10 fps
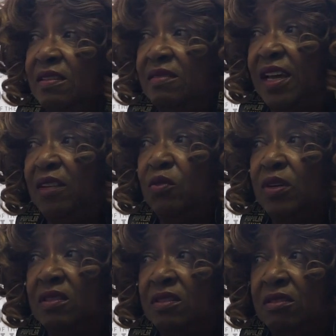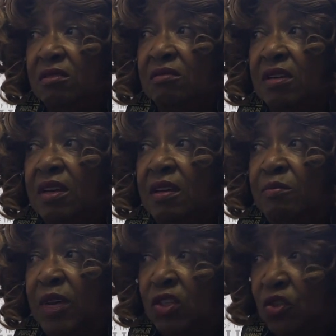that they want to
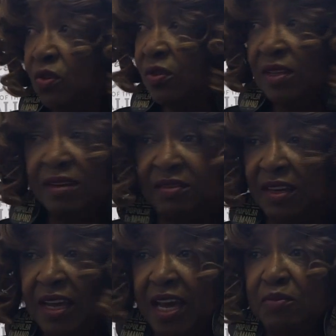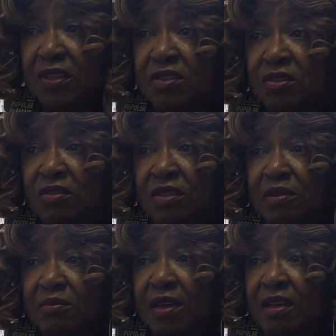make sure that nothing happens to
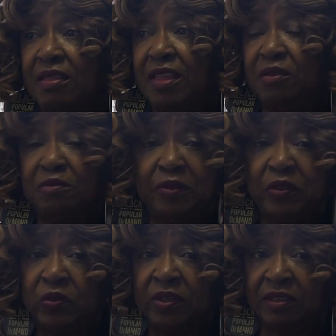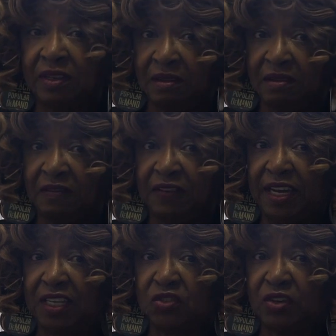them. They will be doing a
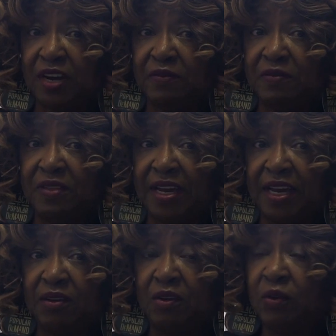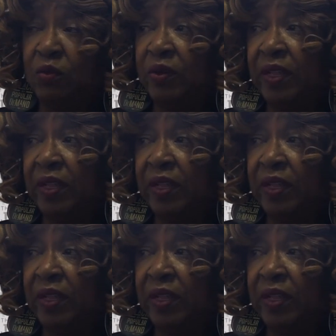flash drive of that. We'll